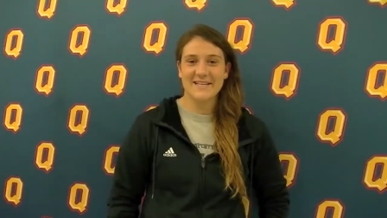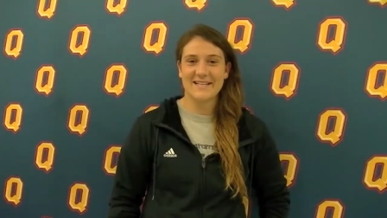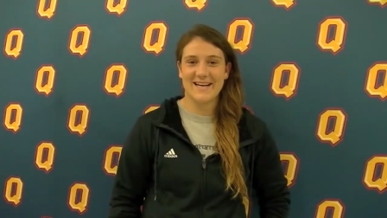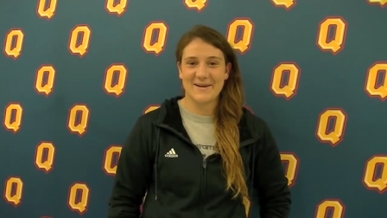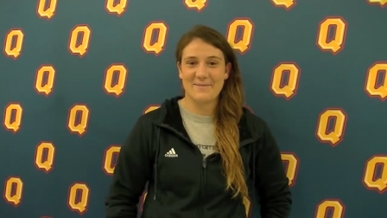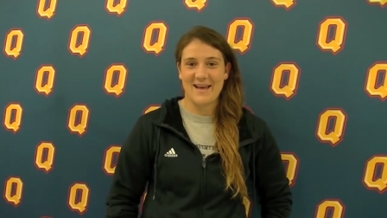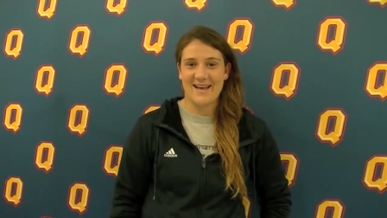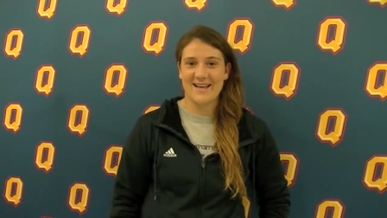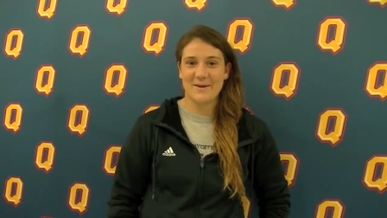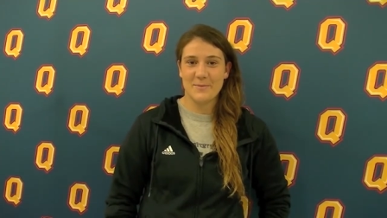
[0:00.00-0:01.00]
Claragh
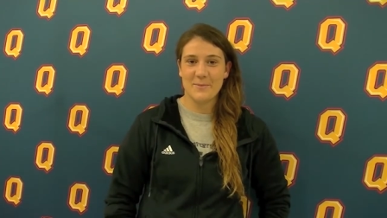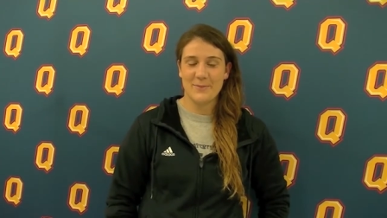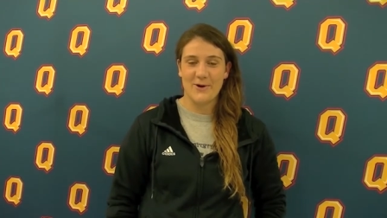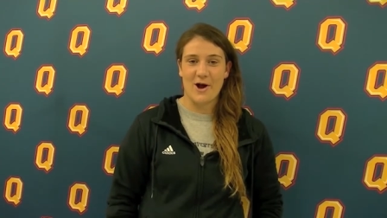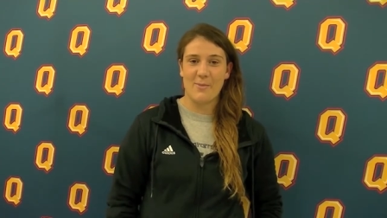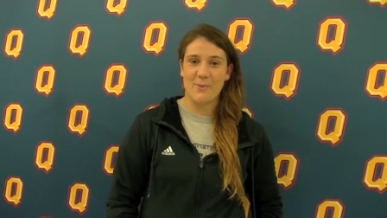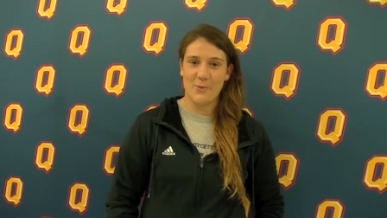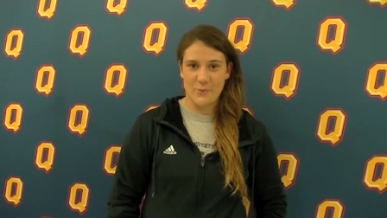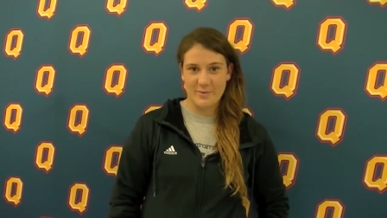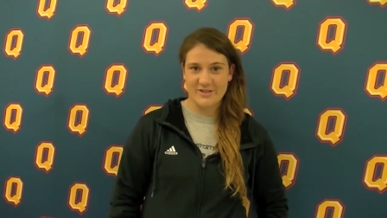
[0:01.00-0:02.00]
Pegg, prop,
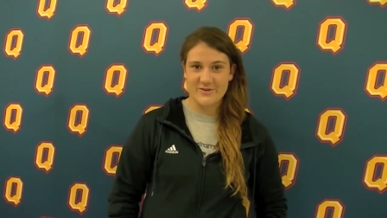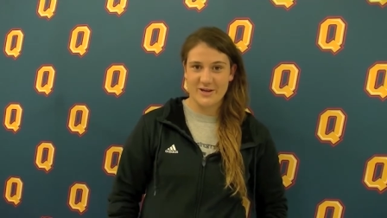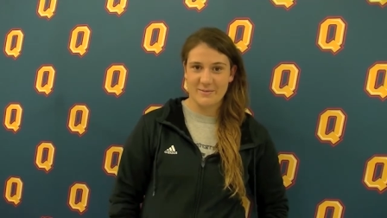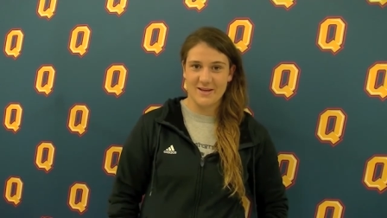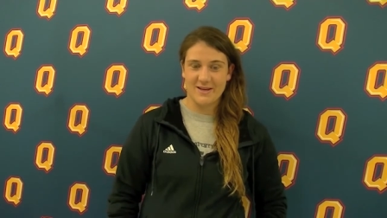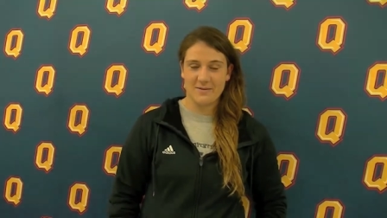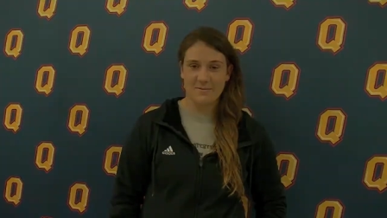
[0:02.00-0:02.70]
women's rugby.